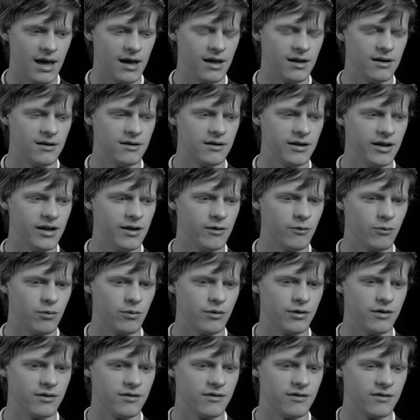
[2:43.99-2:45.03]
and it
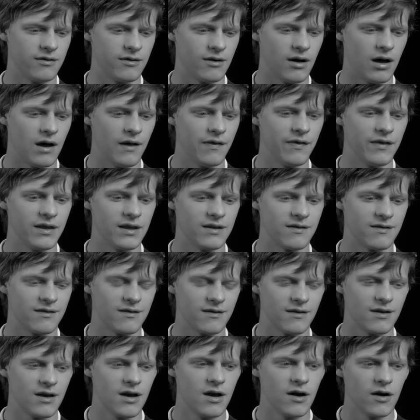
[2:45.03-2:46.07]
was on
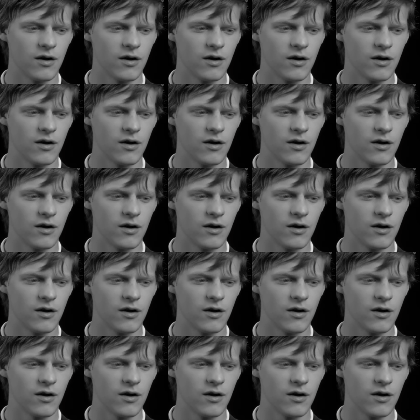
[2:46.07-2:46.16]
this